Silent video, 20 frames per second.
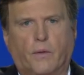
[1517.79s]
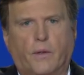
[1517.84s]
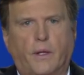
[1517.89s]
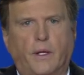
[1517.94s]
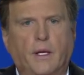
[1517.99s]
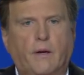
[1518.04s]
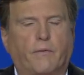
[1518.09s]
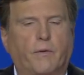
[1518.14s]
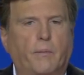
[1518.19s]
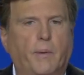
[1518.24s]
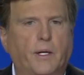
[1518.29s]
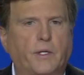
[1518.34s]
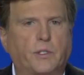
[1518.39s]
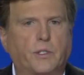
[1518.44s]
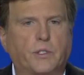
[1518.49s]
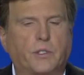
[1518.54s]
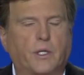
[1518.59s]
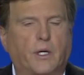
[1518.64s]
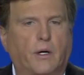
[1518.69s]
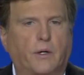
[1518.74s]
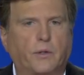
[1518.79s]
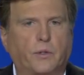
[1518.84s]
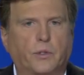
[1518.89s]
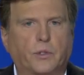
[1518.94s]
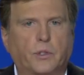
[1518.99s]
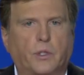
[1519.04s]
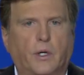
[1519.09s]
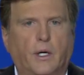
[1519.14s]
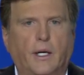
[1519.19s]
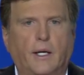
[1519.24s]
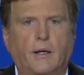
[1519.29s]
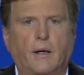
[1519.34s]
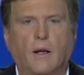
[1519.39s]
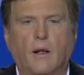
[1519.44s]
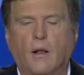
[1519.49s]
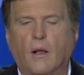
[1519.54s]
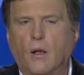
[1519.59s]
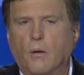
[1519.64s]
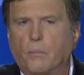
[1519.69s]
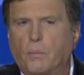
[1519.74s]
The information's there on your screen.
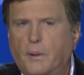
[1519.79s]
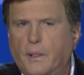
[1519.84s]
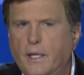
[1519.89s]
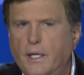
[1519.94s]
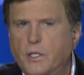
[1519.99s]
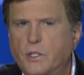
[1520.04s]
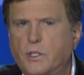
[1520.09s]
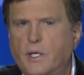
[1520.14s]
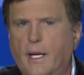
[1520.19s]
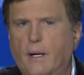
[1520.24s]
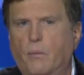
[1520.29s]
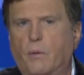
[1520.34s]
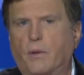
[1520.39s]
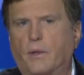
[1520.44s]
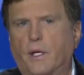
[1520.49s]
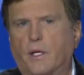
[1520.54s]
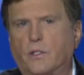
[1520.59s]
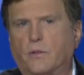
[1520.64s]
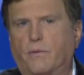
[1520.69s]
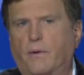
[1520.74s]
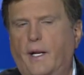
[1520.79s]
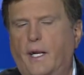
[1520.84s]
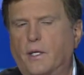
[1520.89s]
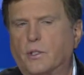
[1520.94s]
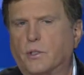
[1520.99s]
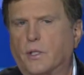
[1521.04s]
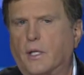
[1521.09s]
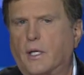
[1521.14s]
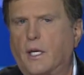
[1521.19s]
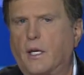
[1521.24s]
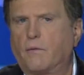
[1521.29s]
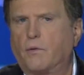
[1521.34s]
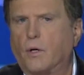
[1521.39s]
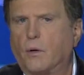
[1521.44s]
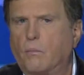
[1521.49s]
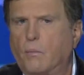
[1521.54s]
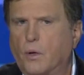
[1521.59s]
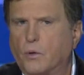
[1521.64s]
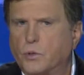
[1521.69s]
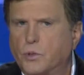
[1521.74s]
Please stand with us financially. Give your
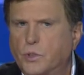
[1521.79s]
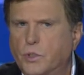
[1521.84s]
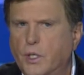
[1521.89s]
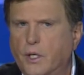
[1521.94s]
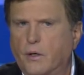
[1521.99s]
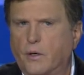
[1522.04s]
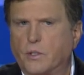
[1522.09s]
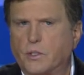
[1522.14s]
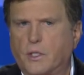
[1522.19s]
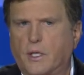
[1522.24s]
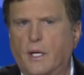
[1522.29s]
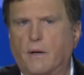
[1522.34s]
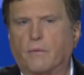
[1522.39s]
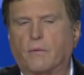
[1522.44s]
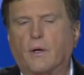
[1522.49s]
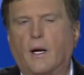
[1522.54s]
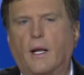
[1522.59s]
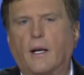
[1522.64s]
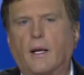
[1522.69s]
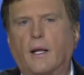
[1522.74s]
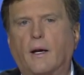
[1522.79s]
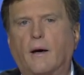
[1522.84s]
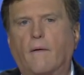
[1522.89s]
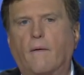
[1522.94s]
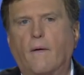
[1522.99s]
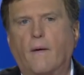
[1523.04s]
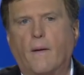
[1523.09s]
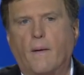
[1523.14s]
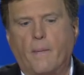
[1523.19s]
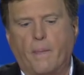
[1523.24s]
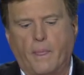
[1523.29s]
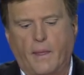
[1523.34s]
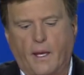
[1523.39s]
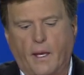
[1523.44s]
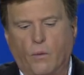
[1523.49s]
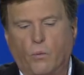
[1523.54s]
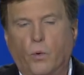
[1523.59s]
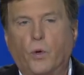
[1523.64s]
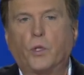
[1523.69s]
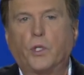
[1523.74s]
most generous gift right now,
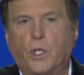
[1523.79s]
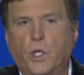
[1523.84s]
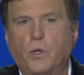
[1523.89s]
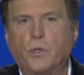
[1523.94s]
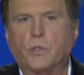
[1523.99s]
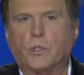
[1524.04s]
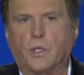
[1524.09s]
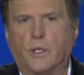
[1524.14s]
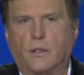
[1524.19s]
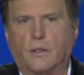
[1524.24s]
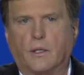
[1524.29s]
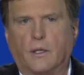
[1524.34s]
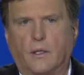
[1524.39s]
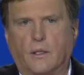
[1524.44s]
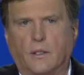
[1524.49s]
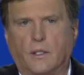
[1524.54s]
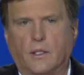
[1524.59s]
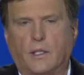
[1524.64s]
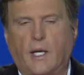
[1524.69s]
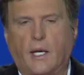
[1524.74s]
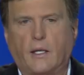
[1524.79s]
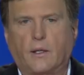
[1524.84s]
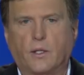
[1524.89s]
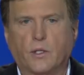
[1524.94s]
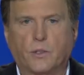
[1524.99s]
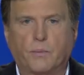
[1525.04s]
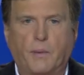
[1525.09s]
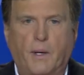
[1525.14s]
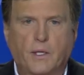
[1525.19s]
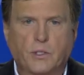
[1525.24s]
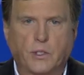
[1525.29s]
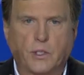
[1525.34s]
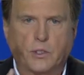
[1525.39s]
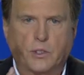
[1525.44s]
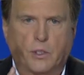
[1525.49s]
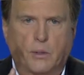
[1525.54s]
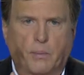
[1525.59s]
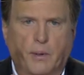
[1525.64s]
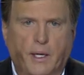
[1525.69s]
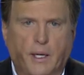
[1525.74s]
and we'll use it to take this message,
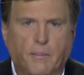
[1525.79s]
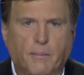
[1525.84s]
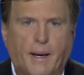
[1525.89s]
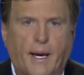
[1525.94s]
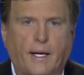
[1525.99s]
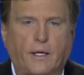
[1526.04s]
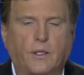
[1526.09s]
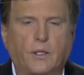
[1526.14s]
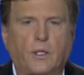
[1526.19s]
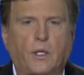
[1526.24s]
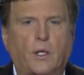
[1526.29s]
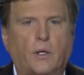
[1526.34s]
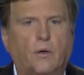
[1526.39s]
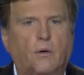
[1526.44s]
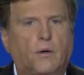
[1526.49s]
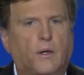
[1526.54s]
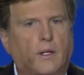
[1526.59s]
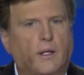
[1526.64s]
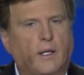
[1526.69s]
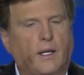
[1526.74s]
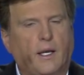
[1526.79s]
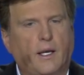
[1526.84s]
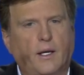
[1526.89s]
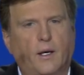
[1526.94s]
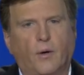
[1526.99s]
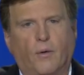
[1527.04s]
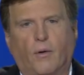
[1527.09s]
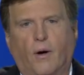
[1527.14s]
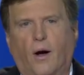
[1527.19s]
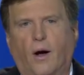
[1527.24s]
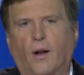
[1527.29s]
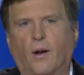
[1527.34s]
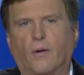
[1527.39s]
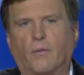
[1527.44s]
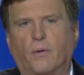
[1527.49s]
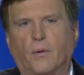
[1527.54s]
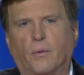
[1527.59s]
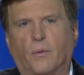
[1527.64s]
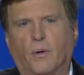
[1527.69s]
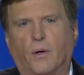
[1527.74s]
to bring it back to you, and go all
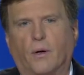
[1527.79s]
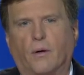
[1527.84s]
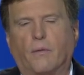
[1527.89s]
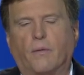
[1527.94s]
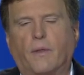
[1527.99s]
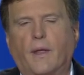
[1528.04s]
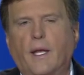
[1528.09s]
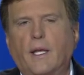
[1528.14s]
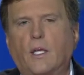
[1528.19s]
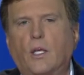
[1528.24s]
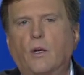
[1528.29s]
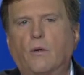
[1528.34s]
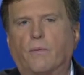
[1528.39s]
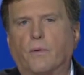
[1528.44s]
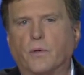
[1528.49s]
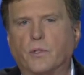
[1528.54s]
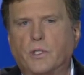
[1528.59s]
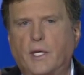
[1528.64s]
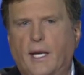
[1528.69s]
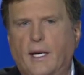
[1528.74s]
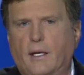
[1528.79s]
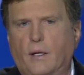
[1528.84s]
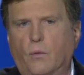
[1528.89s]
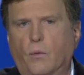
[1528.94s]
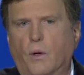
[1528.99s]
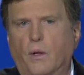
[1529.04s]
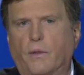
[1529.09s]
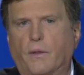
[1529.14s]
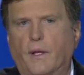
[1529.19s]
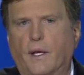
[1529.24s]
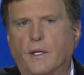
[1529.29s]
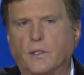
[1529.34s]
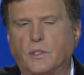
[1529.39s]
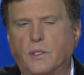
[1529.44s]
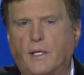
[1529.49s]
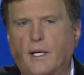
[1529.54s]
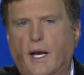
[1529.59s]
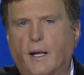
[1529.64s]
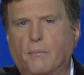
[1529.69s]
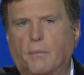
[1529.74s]
over the world. Thank you for standing with us.
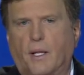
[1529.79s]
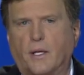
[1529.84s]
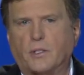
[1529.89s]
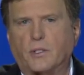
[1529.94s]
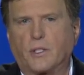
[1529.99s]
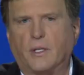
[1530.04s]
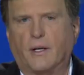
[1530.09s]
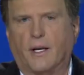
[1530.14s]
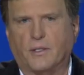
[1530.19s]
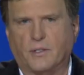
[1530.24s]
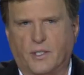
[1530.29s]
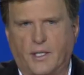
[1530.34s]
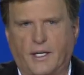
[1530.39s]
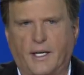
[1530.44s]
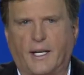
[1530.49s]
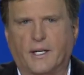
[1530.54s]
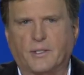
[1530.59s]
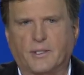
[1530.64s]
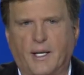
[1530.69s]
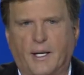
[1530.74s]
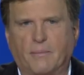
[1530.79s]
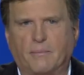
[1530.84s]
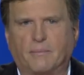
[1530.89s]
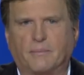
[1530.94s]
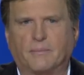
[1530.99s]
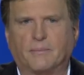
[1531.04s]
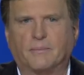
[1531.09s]
God bless you. I'll see you next time.